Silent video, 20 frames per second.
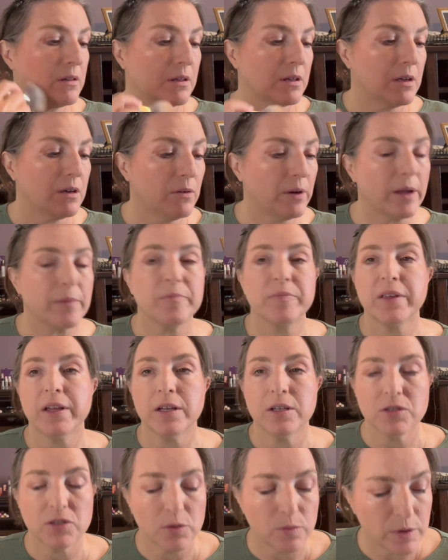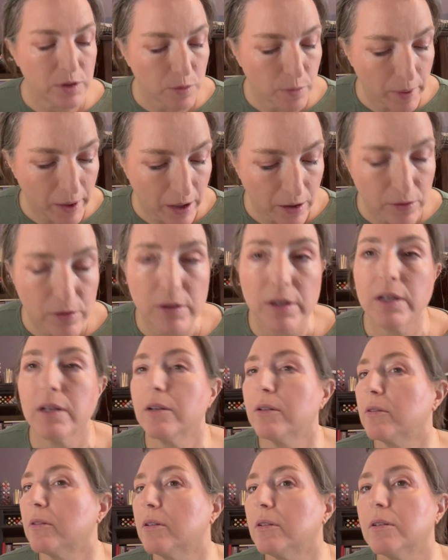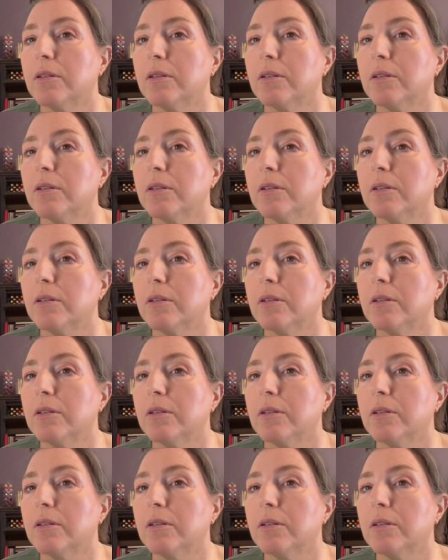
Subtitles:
okay, so when you powder down,